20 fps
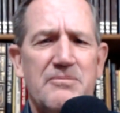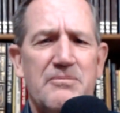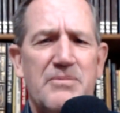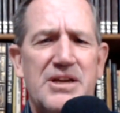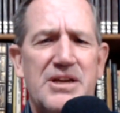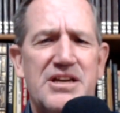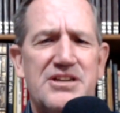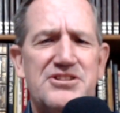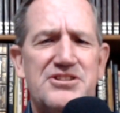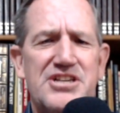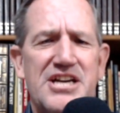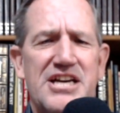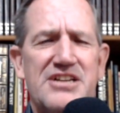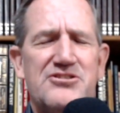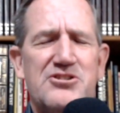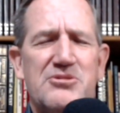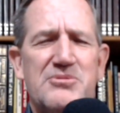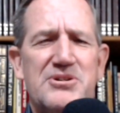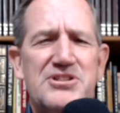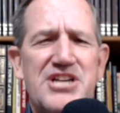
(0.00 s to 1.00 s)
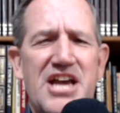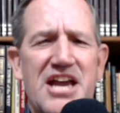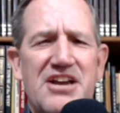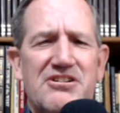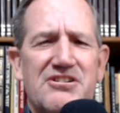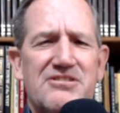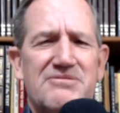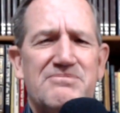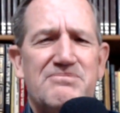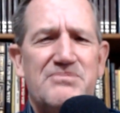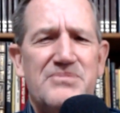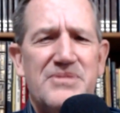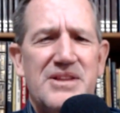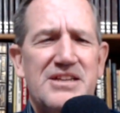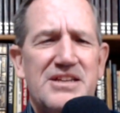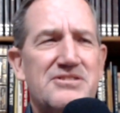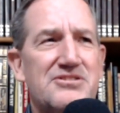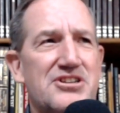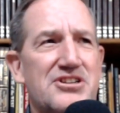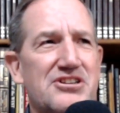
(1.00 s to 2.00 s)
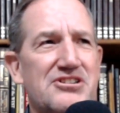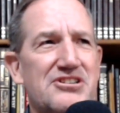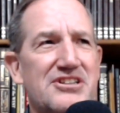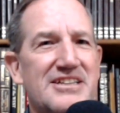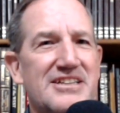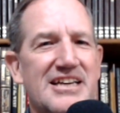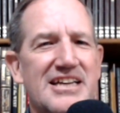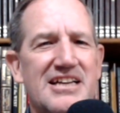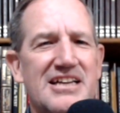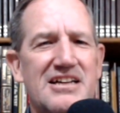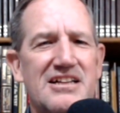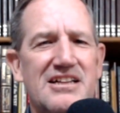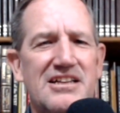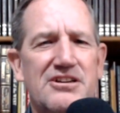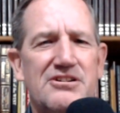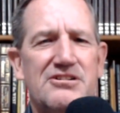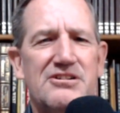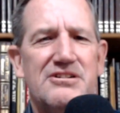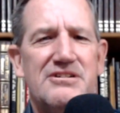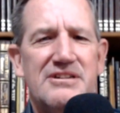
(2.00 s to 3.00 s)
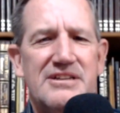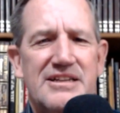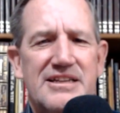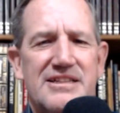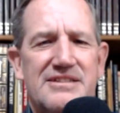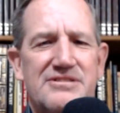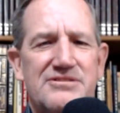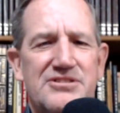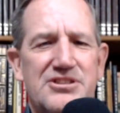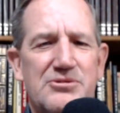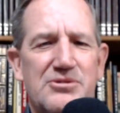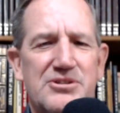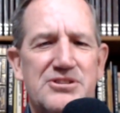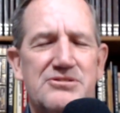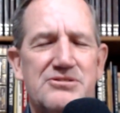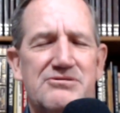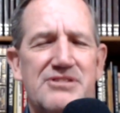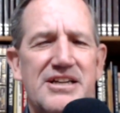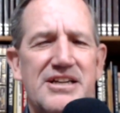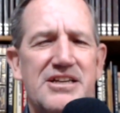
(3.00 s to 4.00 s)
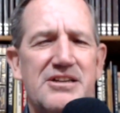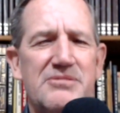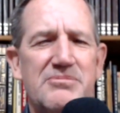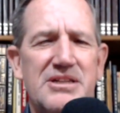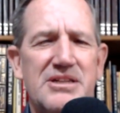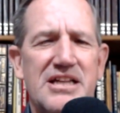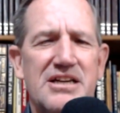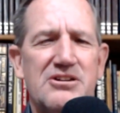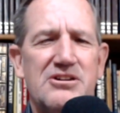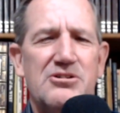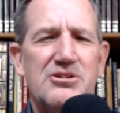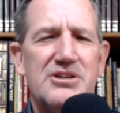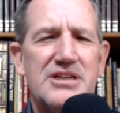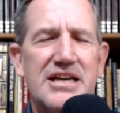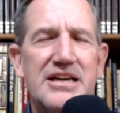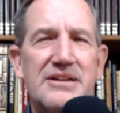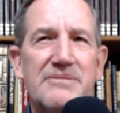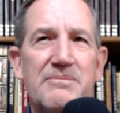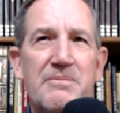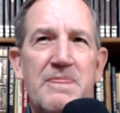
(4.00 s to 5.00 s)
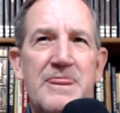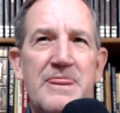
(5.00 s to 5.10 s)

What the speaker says: because she had so much anger that she couldn't get it cleared and she wasn't ready to be let go again.